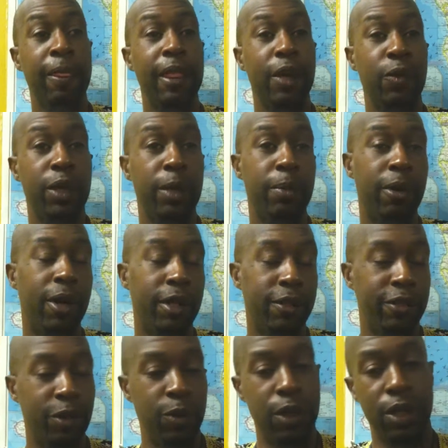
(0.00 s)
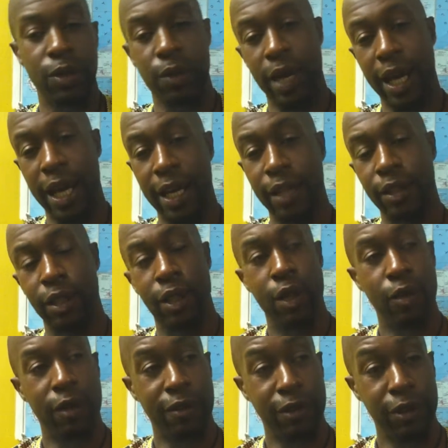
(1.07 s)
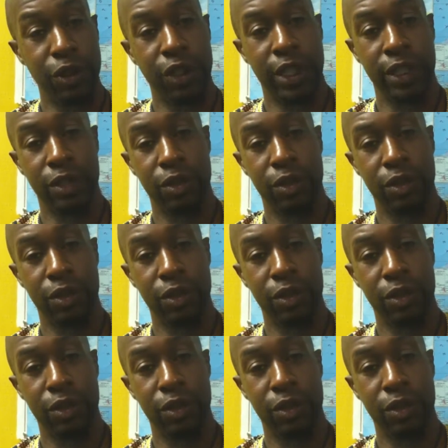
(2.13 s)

that we are part of a worldwide revolutionary